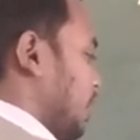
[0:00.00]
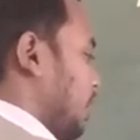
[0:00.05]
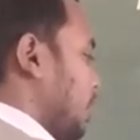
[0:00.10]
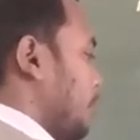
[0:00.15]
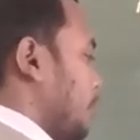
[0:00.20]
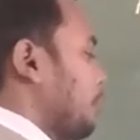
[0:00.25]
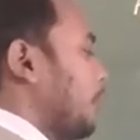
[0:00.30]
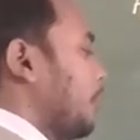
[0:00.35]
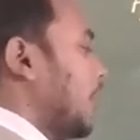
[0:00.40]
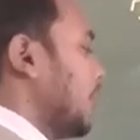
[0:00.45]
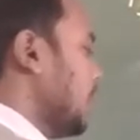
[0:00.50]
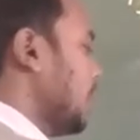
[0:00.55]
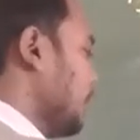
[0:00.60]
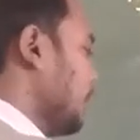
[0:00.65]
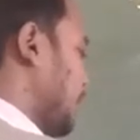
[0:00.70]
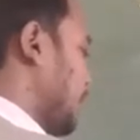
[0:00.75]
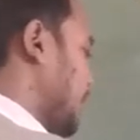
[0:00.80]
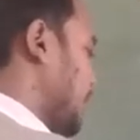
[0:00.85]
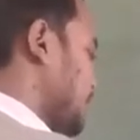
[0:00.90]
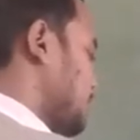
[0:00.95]
mild
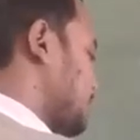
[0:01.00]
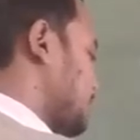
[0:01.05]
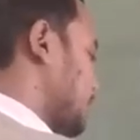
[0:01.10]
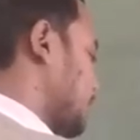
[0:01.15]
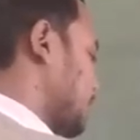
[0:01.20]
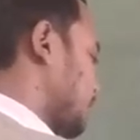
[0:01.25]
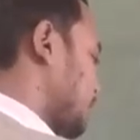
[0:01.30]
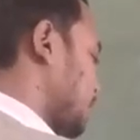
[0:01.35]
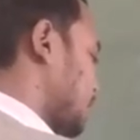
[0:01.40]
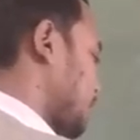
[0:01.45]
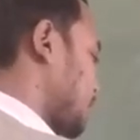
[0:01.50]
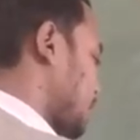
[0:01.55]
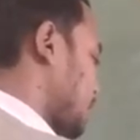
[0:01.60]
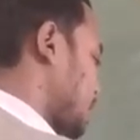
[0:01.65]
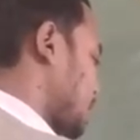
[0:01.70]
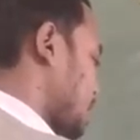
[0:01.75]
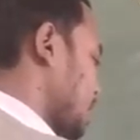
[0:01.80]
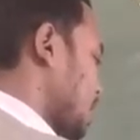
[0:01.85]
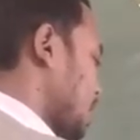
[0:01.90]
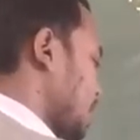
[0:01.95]
base,
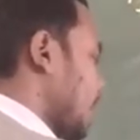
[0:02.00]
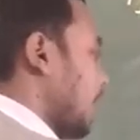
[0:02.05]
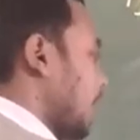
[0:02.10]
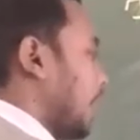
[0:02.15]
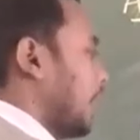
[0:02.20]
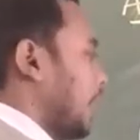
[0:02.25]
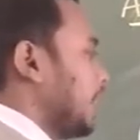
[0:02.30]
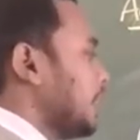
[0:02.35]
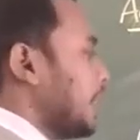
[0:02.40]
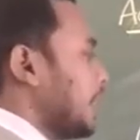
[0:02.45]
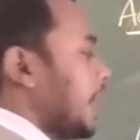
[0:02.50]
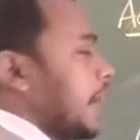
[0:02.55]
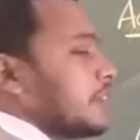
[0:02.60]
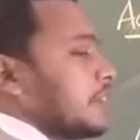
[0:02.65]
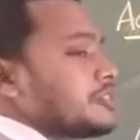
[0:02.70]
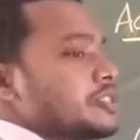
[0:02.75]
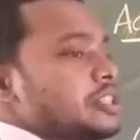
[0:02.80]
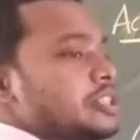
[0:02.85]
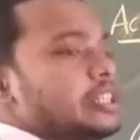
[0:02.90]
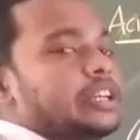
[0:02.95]
and
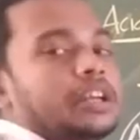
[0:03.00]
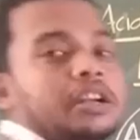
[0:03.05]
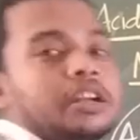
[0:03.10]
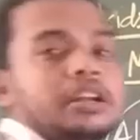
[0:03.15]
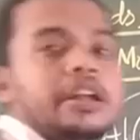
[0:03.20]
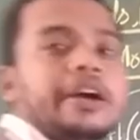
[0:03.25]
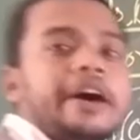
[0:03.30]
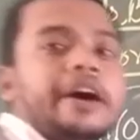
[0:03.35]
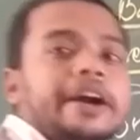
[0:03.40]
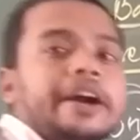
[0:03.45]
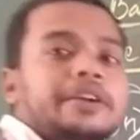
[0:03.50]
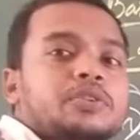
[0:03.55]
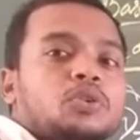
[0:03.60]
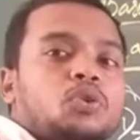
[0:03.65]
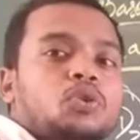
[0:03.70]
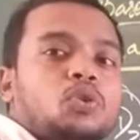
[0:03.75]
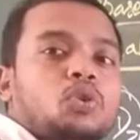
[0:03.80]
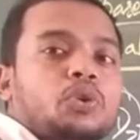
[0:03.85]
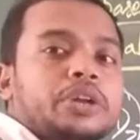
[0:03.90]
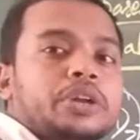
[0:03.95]
Cl,
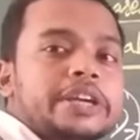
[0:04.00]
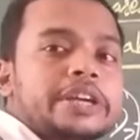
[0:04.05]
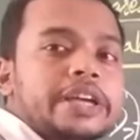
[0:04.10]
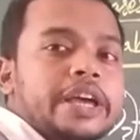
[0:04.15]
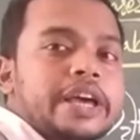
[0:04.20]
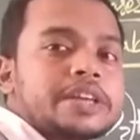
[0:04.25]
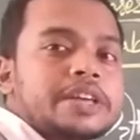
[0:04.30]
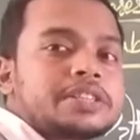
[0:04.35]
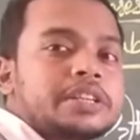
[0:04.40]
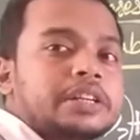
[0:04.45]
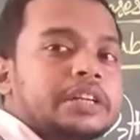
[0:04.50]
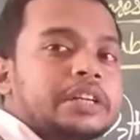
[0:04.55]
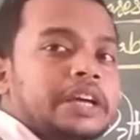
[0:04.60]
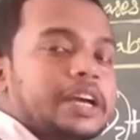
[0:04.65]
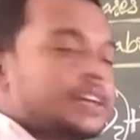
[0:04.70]
hydrochloric acid, is